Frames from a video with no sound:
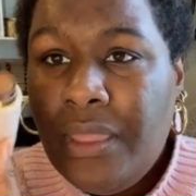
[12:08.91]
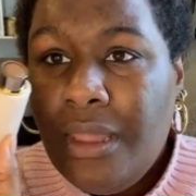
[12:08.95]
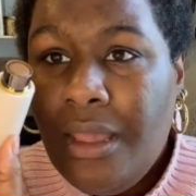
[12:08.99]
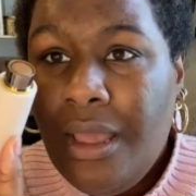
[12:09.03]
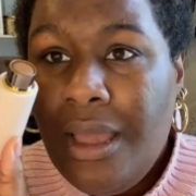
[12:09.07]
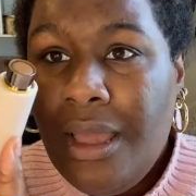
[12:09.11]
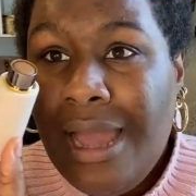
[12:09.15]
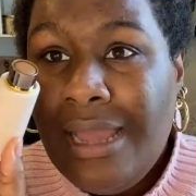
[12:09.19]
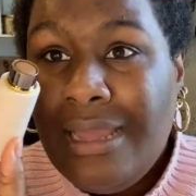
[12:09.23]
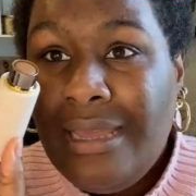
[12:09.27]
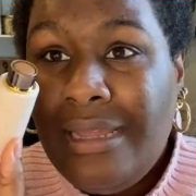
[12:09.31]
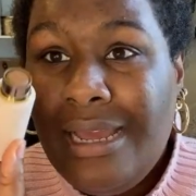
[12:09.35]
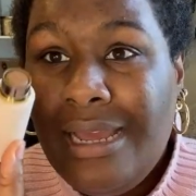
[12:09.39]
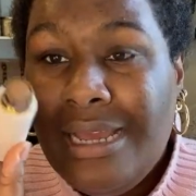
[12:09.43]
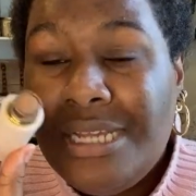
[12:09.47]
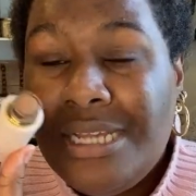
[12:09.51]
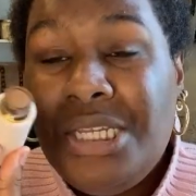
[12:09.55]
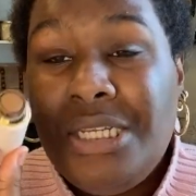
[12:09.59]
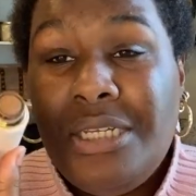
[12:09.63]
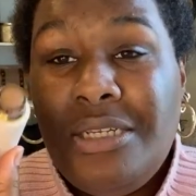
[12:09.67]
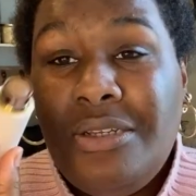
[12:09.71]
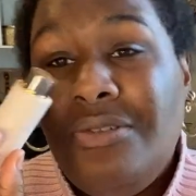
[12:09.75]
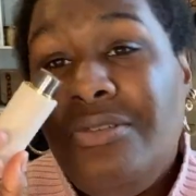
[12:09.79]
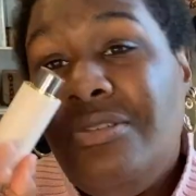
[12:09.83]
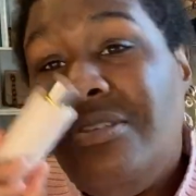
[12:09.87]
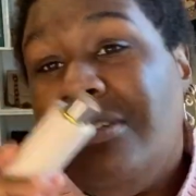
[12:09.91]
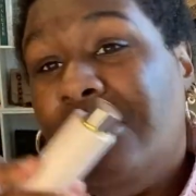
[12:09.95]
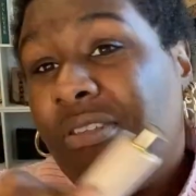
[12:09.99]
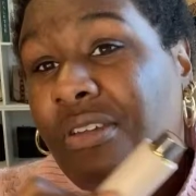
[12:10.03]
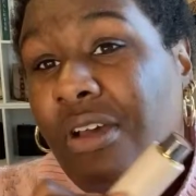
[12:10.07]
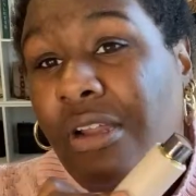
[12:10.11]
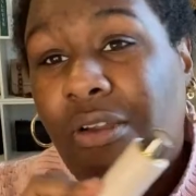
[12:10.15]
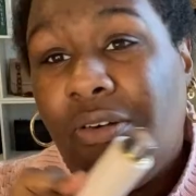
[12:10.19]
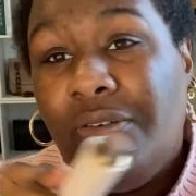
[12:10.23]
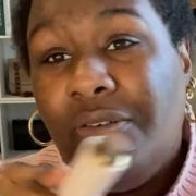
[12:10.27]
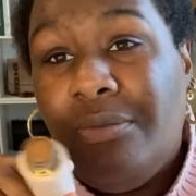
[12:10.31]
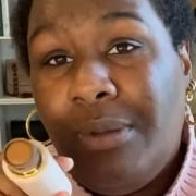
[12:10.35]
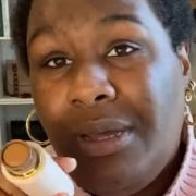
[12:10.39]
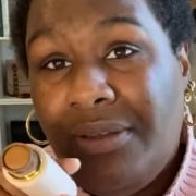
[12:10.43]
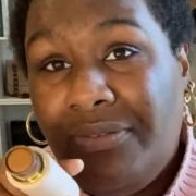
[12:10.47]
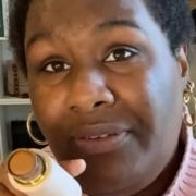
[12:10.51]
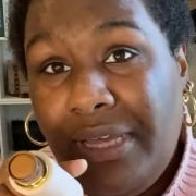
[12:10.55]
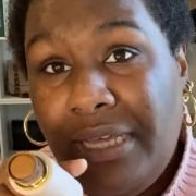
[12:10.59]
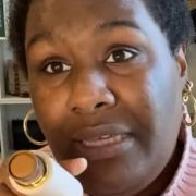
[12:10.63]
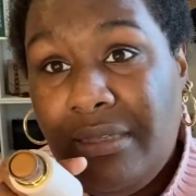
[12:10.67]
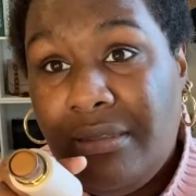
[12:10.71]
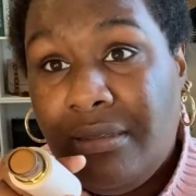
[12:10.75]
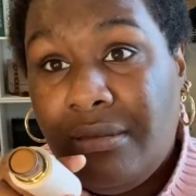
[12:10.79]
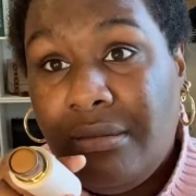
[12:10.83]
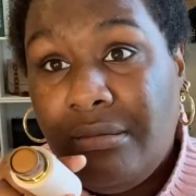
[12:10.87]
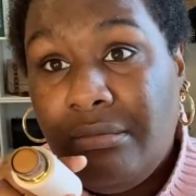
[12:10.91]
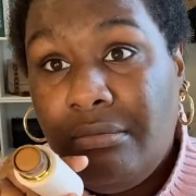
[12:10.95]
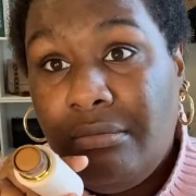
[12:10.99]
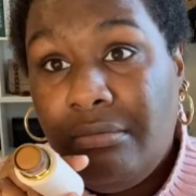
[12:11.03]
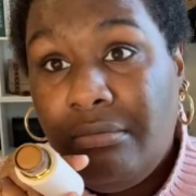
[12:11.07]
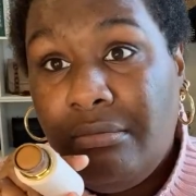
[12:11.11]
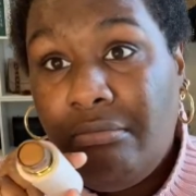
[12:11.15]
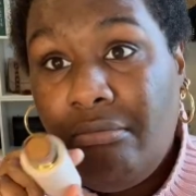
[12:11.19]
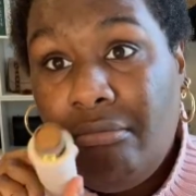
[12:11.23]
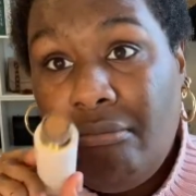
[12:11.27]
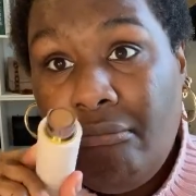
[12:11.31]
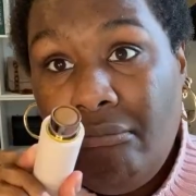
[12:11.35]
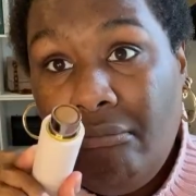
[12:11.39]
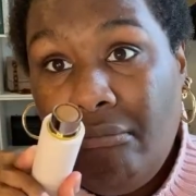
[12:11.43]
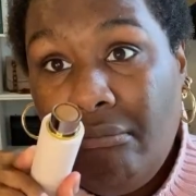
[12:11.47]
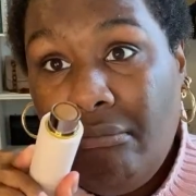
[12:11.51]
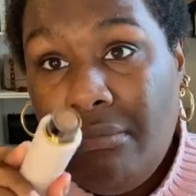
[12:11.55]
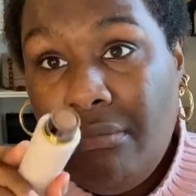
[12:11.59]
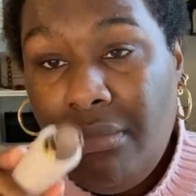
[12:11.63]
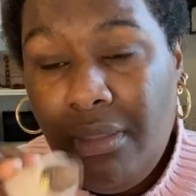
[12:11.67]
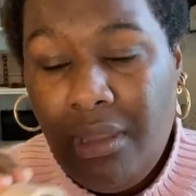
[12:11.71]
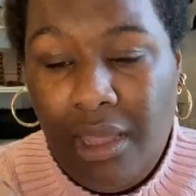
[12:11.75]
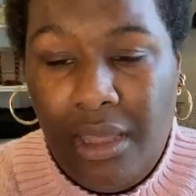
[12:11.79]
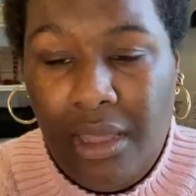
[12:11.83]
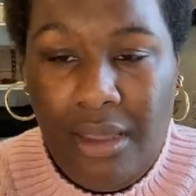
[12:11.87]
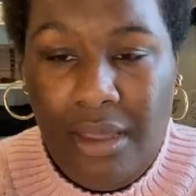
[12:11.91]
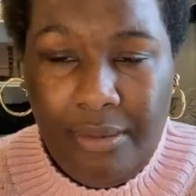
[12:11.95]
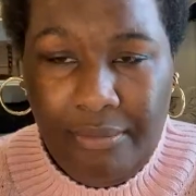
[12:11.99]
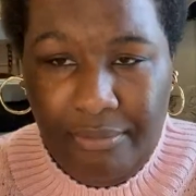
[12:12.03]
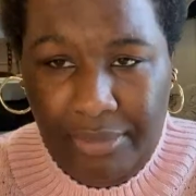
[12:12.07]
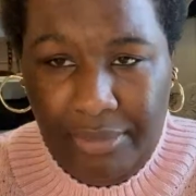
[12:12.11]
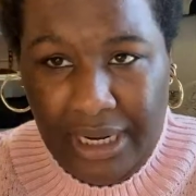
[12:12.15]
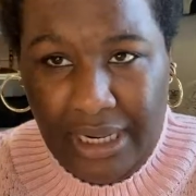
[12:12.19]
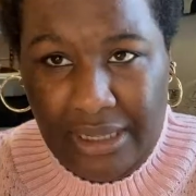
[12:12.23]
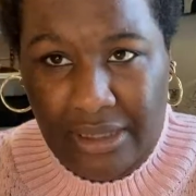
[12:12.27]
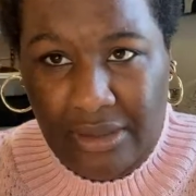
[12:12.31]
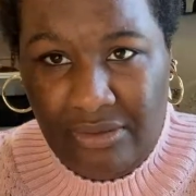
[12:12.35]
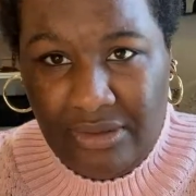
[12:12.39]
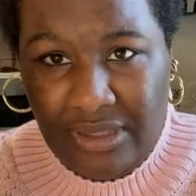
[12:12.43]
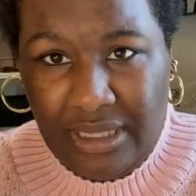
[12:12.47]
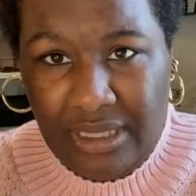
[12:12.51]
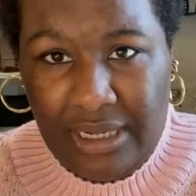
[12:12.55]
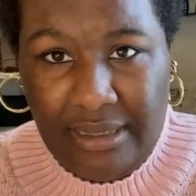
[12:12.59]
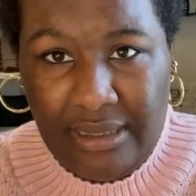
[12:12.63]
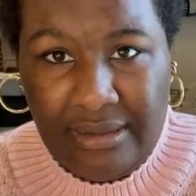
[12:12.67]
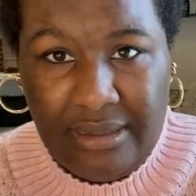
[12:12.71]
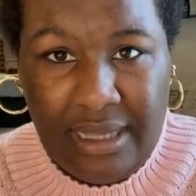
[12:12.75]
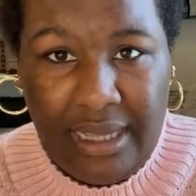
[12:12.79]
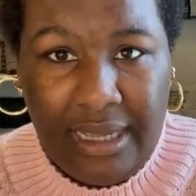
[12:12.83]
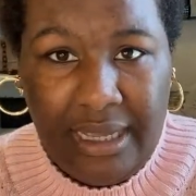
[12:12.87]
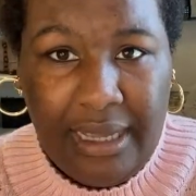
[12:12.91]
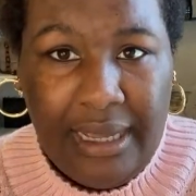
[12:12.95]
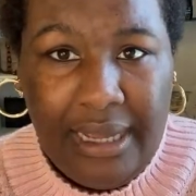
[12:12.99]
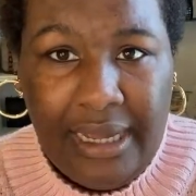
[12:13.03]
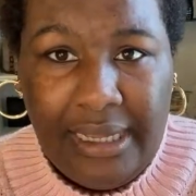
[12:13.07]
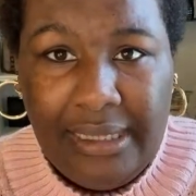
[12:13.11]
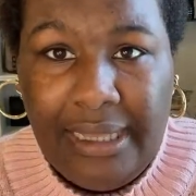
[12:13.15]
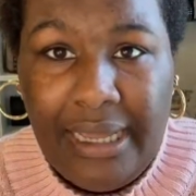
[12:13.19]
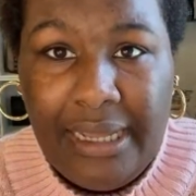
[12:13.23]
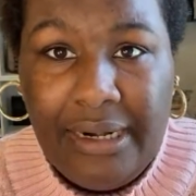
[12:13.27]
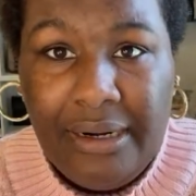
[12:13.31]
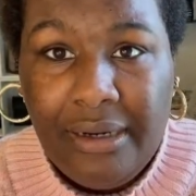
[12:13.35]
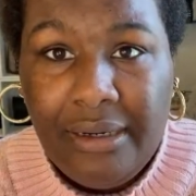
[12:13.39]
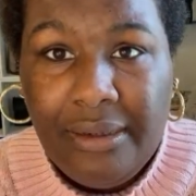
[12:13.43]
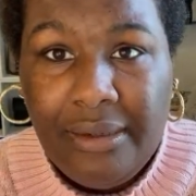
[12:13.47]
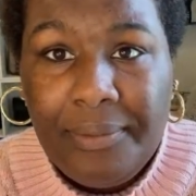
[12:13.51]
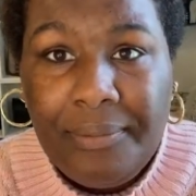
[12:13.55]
I can actually use this all over my face, but I use it as like a highlighter.